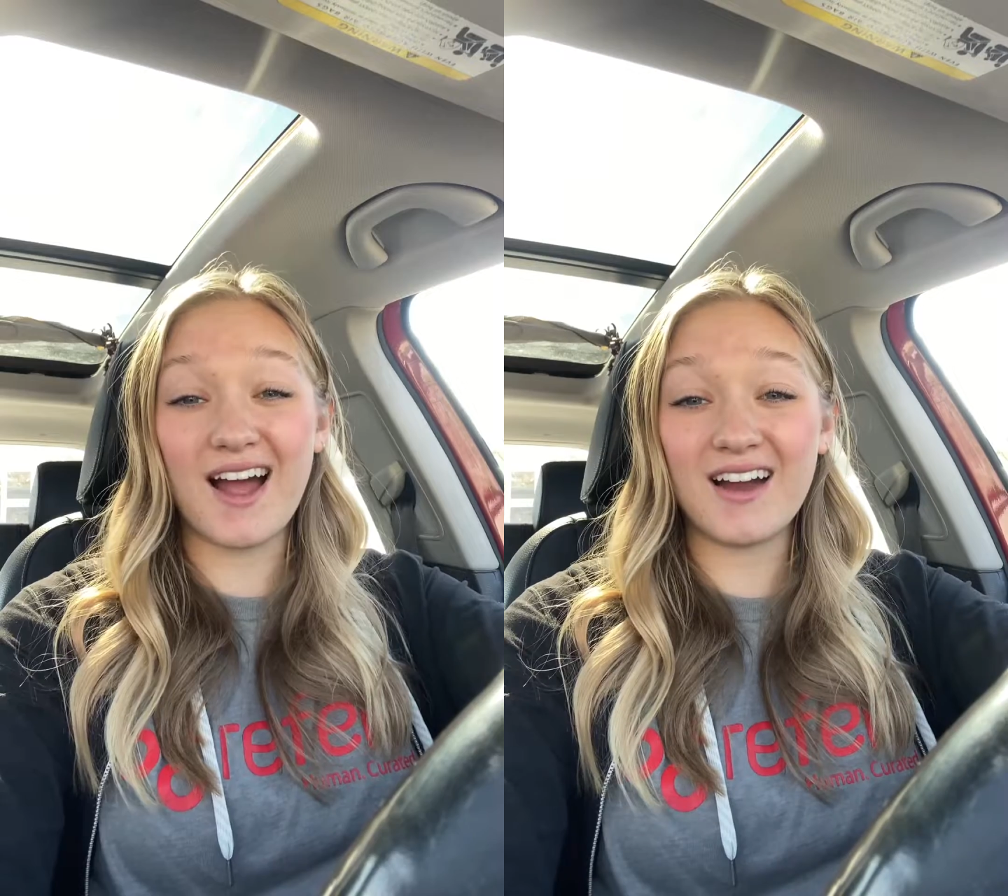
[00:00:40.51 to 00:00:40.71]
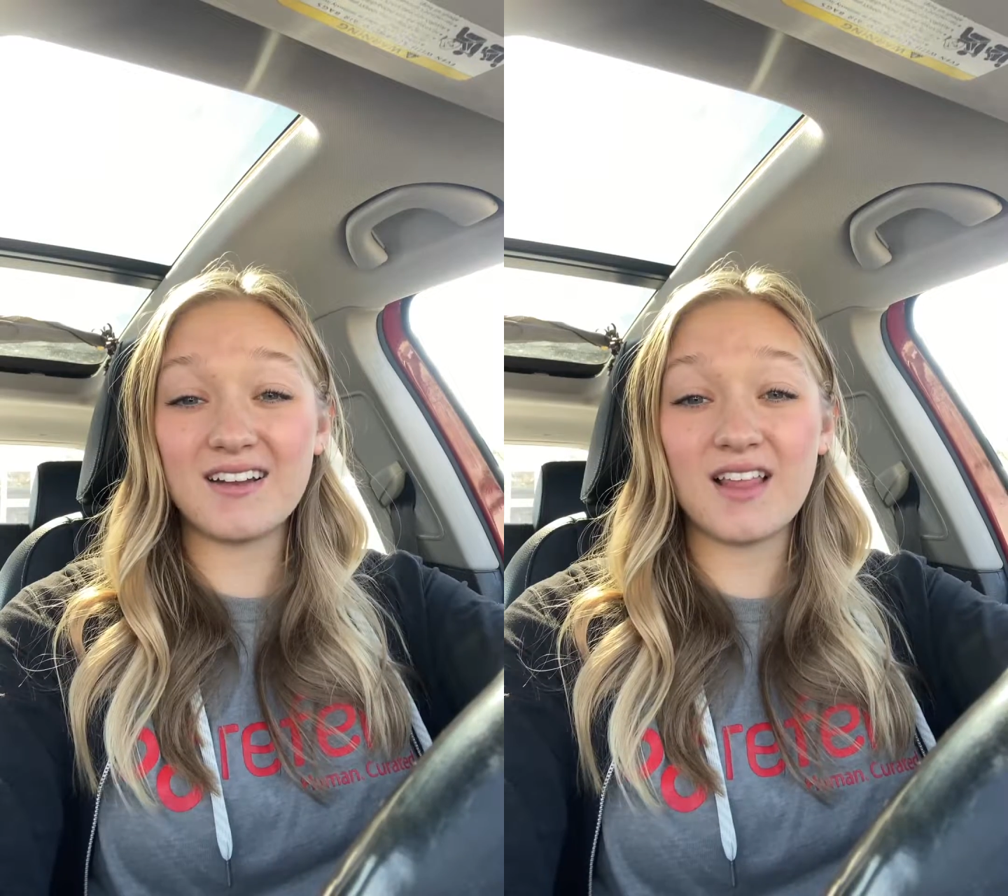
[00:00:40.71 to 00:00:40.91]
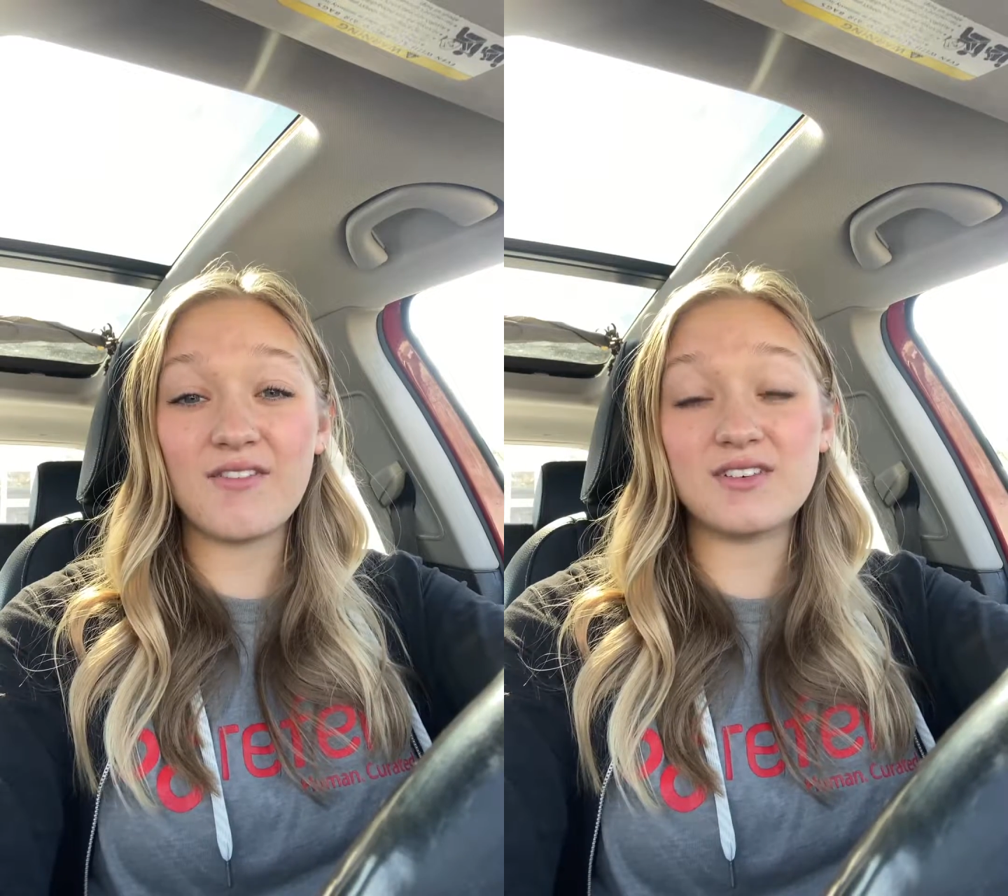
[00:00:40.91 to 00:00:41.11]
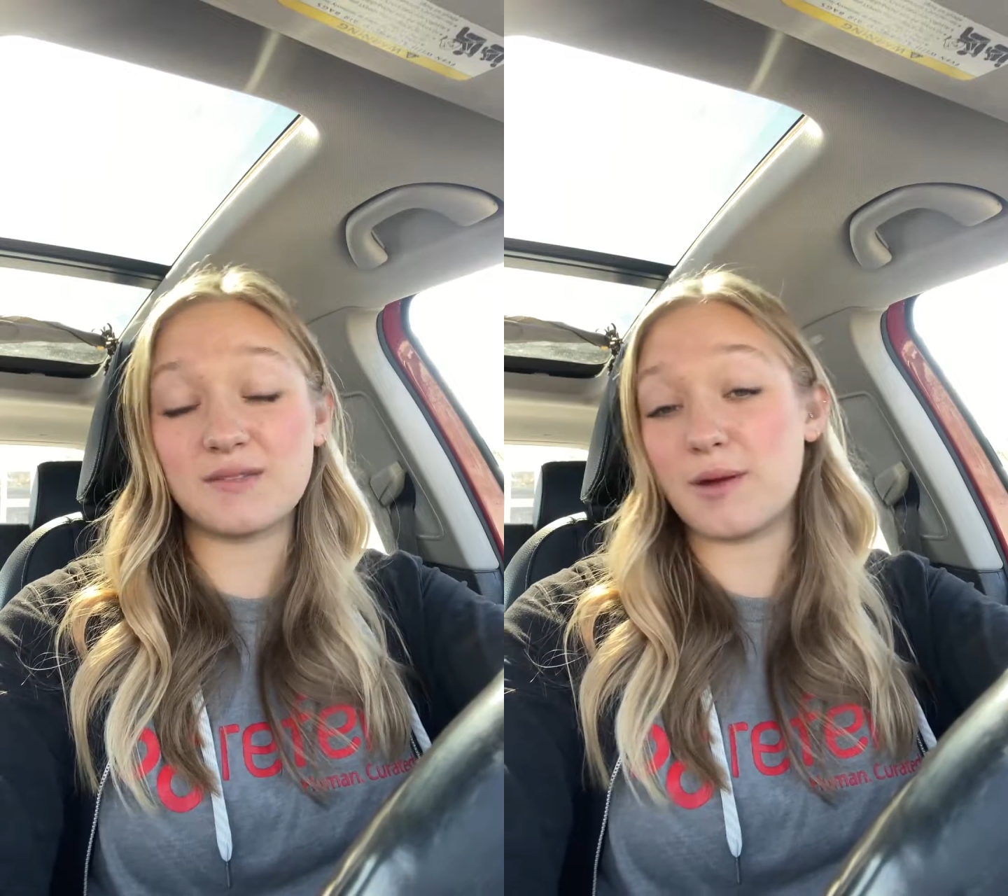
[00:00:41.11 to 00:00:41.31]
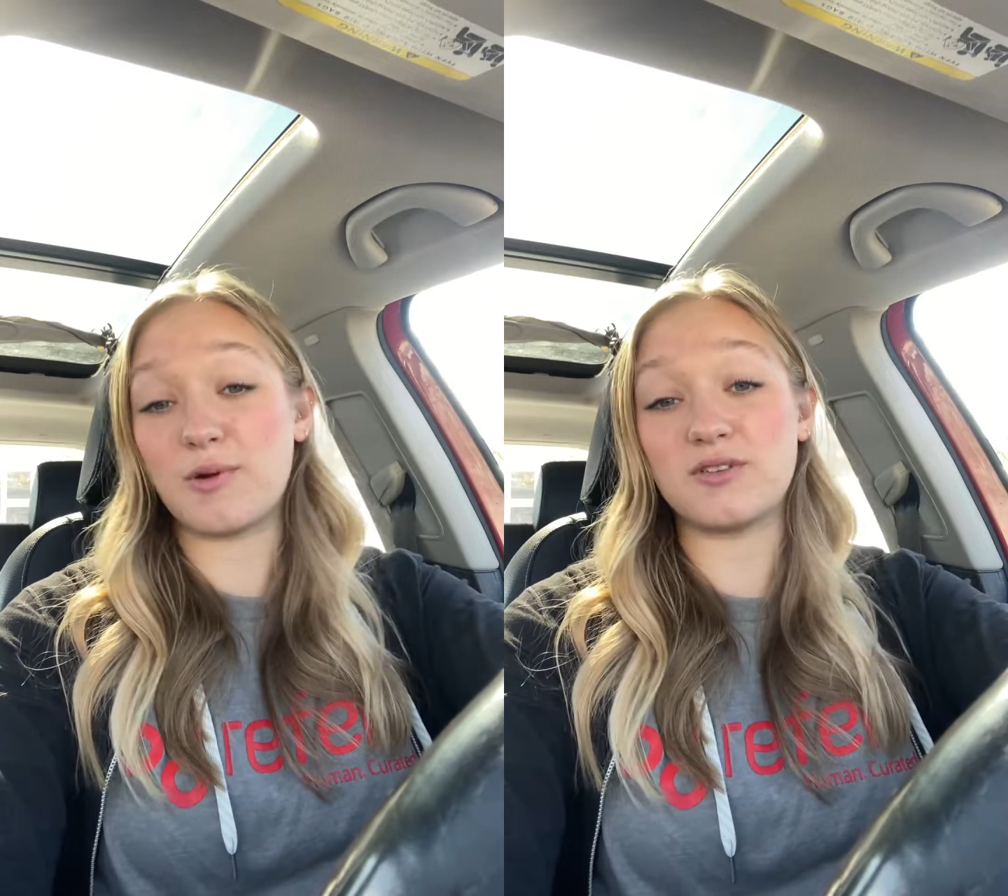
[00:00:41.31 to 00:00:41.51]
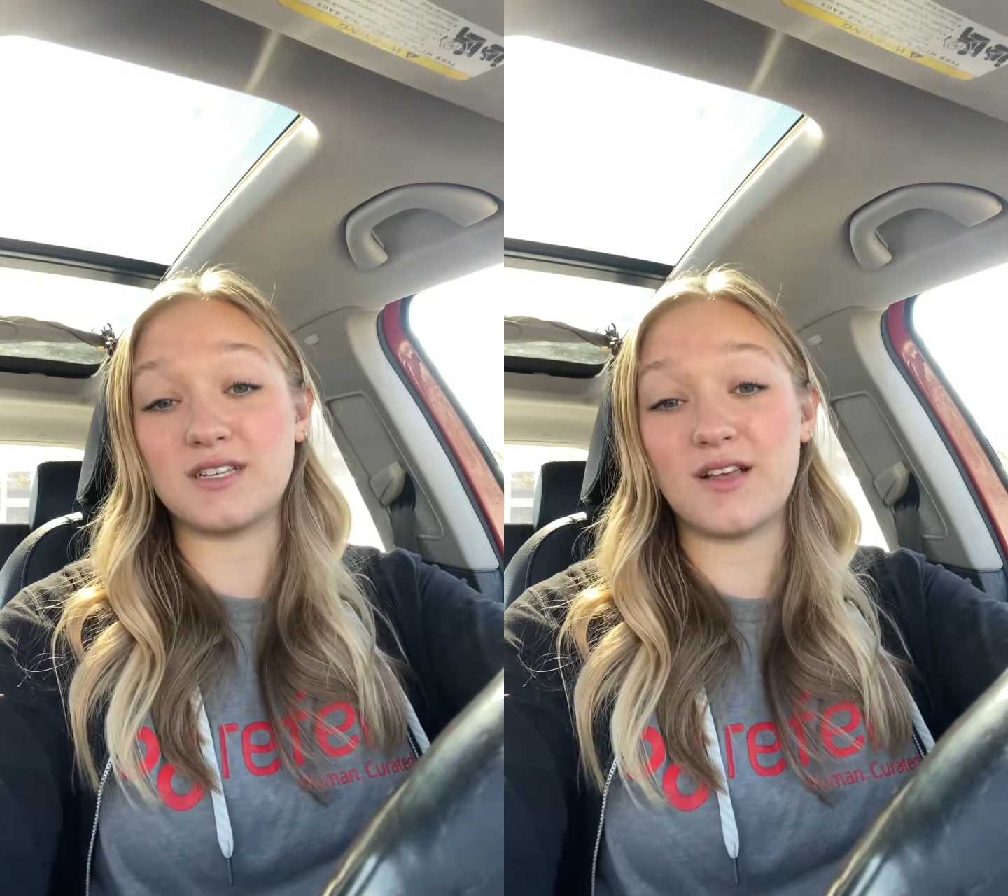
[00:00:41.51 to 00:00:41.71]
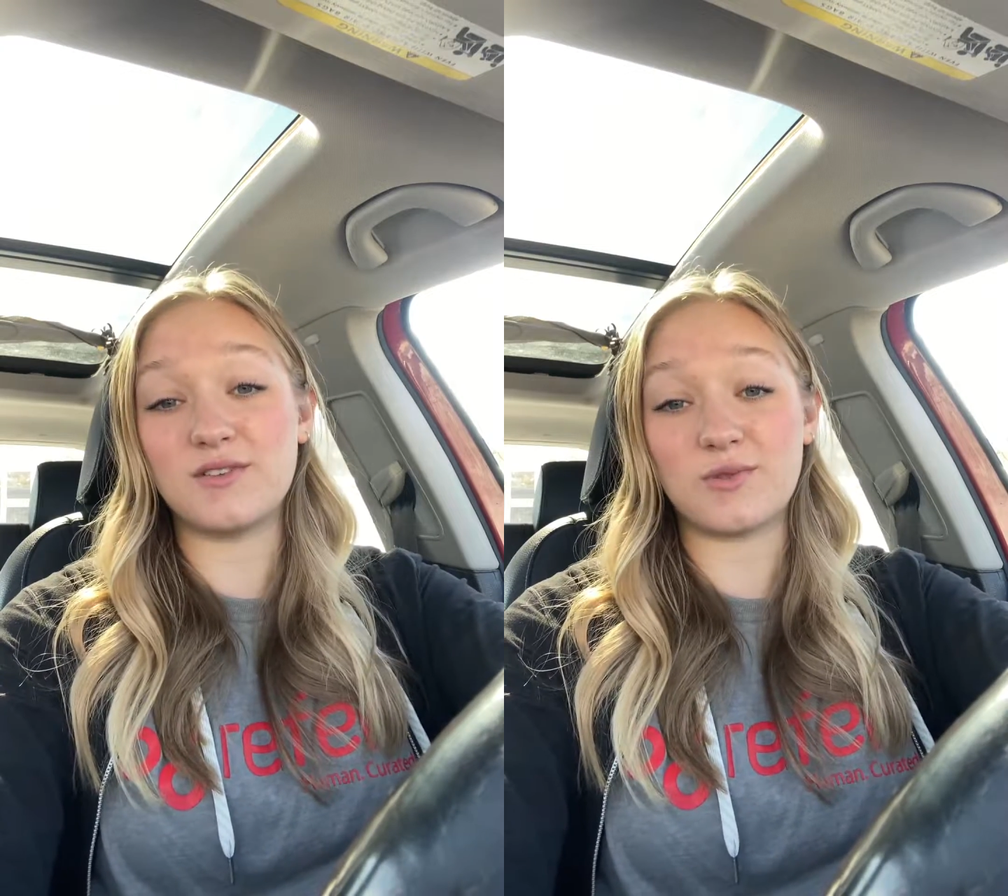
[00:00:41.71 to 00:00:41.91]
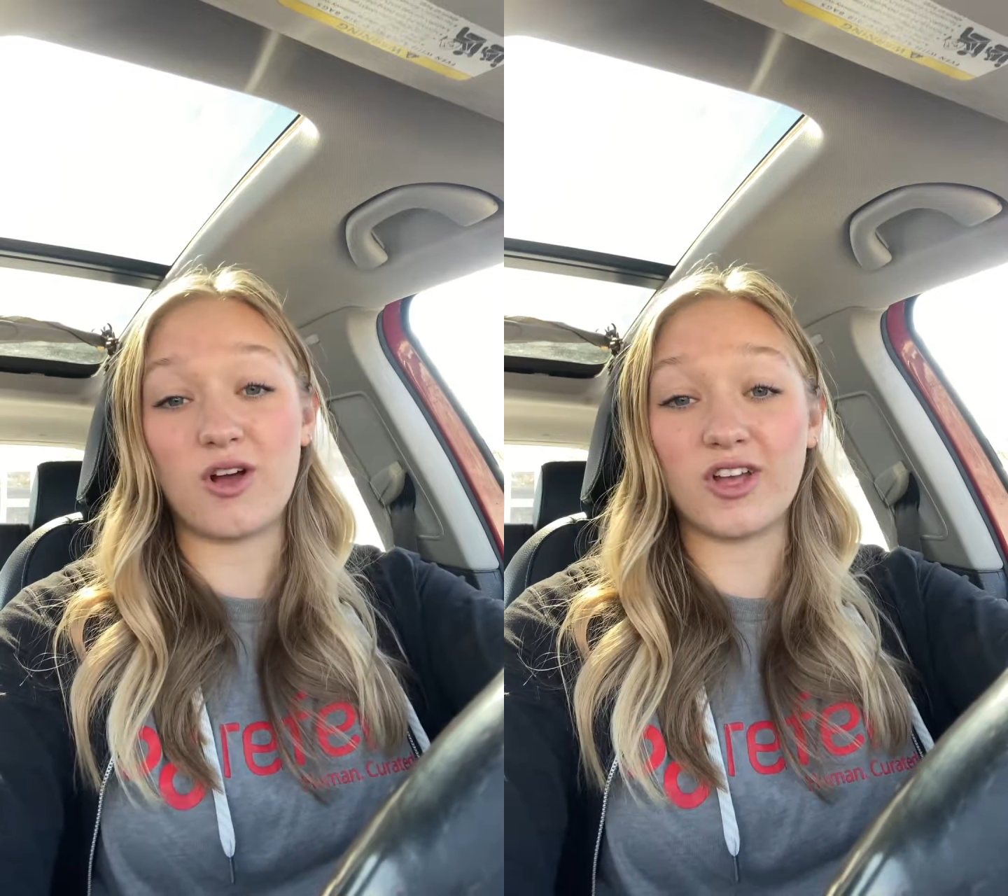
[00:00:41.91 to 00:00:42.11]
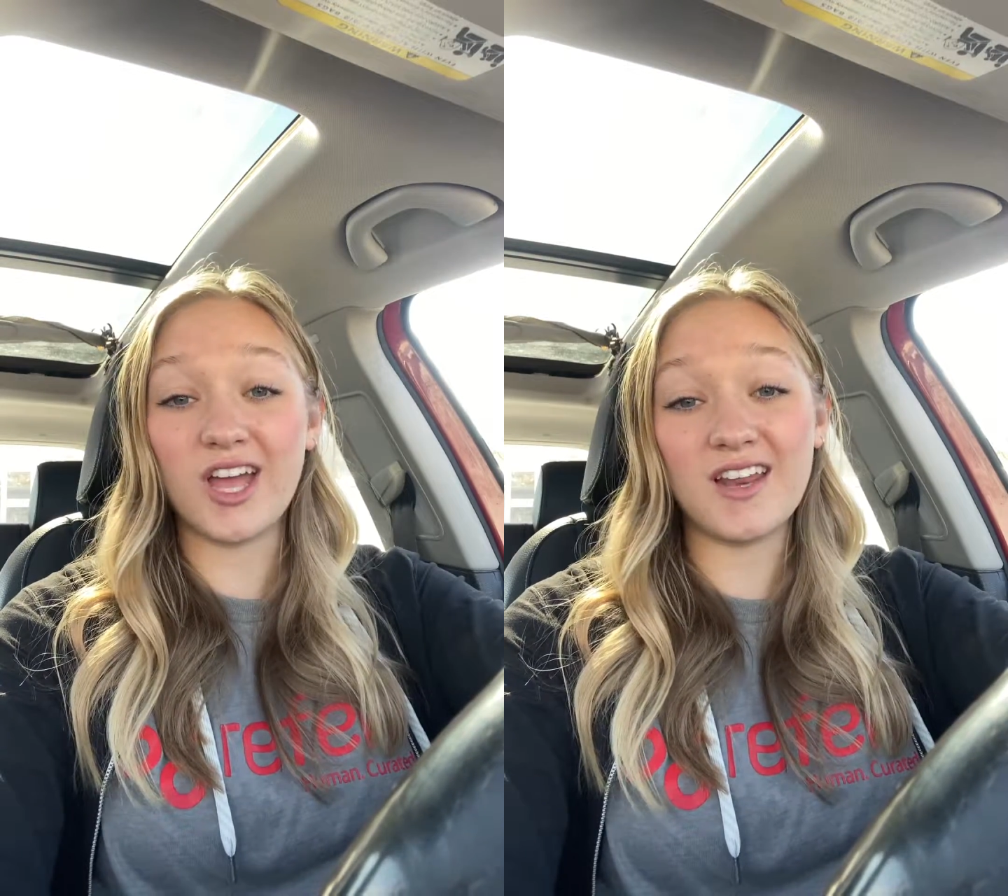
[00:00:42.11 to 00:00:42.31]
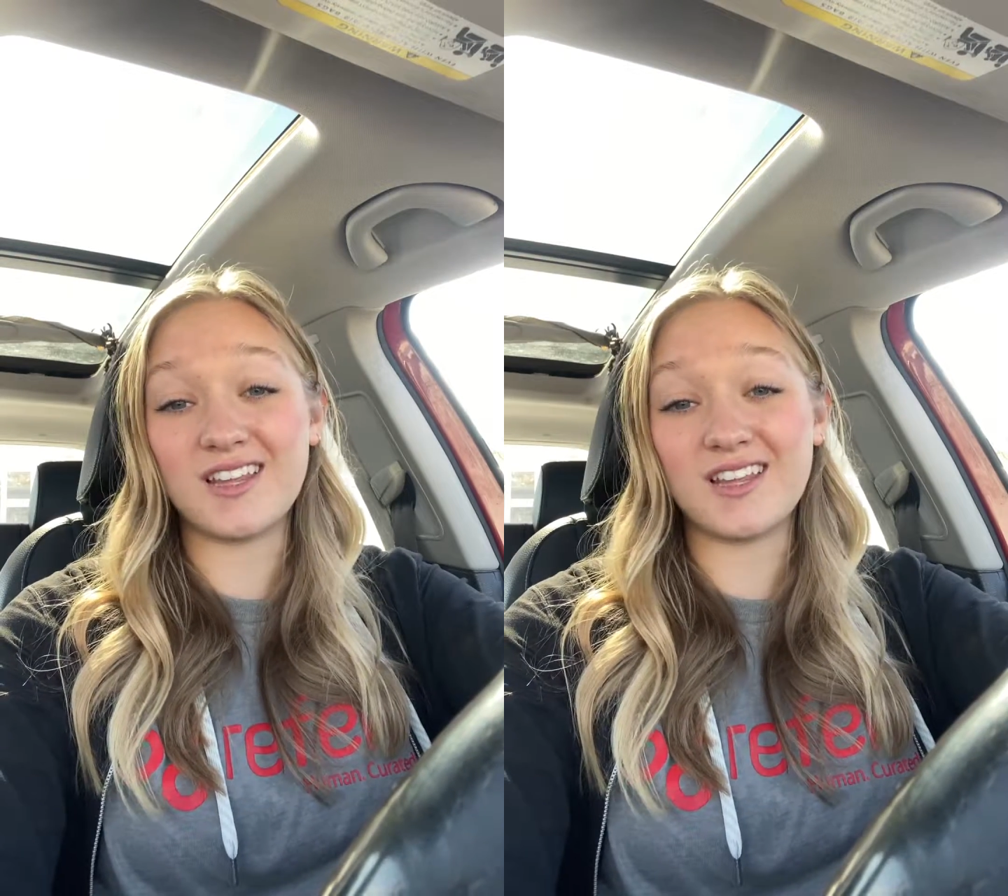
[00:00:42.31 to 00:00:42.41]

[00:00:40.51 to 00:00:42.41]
iron levels and my protein levels were all good.